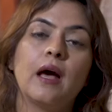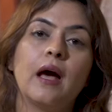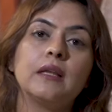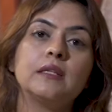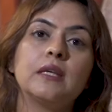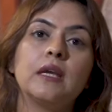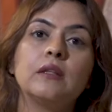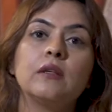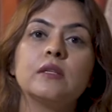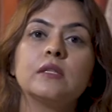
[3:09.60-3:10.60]
and take
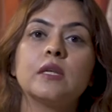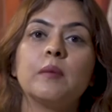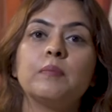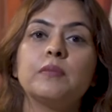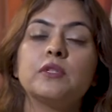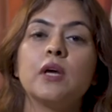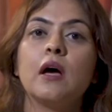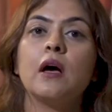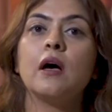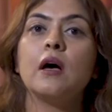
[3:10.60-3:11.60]
the step
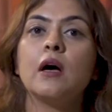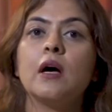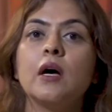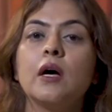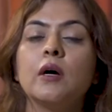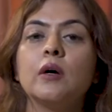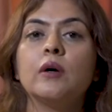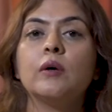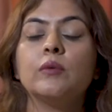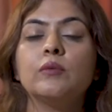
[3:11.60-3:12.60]

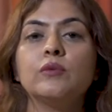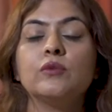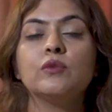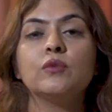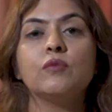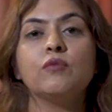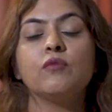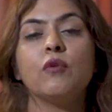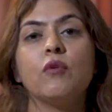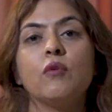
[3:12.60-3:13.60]
down to
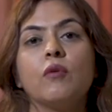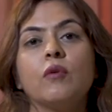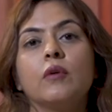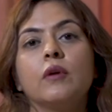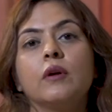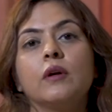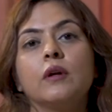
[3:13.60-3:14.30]
4.